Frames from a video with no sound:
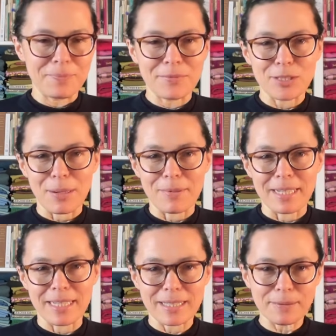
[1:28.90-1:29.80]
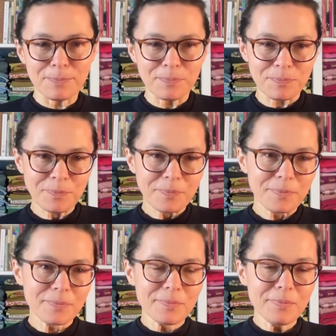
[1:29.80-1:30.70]
Japanese
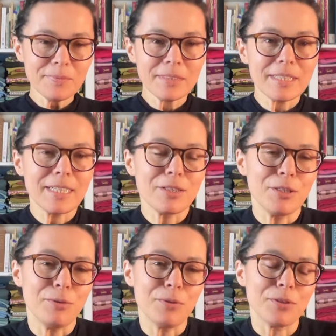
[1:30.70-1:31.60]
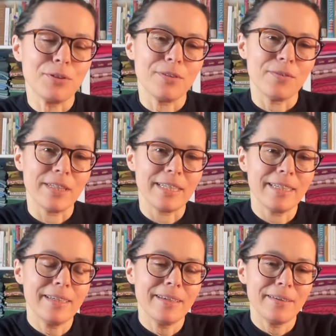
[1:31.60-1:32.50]
cartoons on the
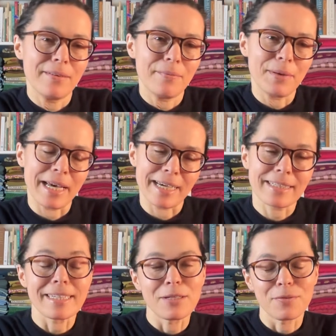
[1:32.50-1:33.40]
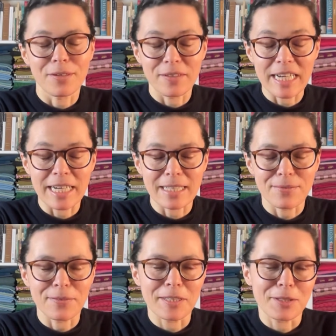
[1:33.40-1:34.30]
bags. I know there are art
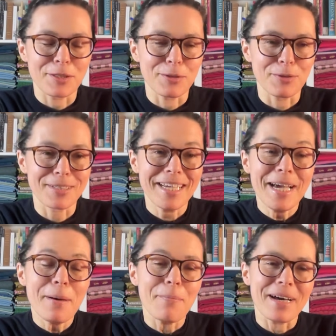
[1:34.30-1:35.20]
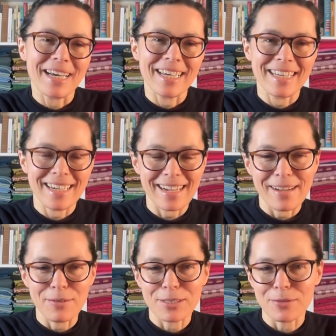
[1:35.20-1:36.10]
around cartoons, but I
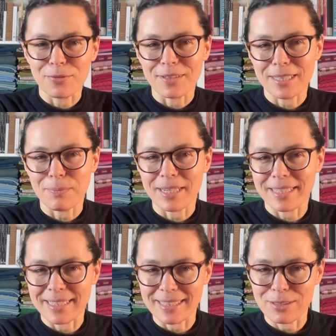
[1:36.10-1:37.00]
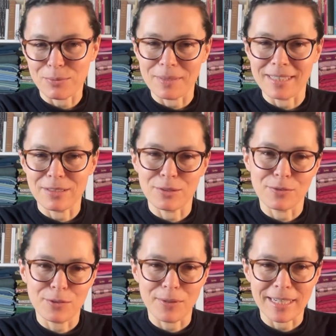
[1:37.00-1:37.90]
was sort of expecting it to be sort of
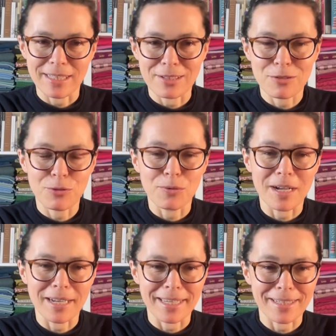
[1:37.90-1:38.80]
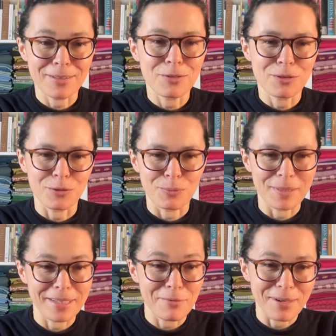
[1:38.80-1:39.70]
quite trying to
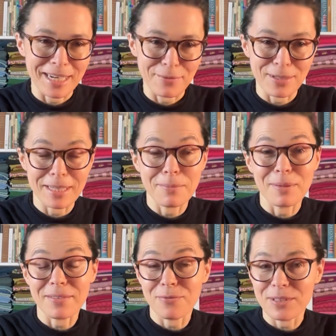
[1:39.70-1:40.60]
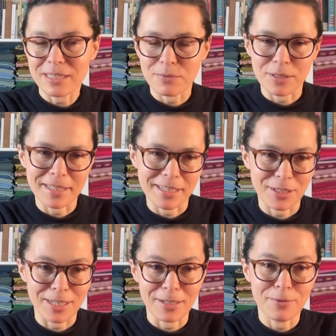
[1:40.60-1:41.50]
be relevant, but this was
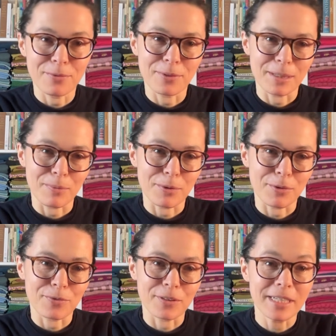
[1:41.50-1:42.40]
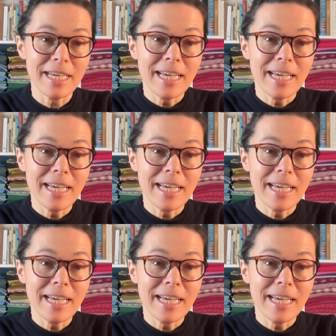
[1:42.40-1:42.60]
actually really beautiful.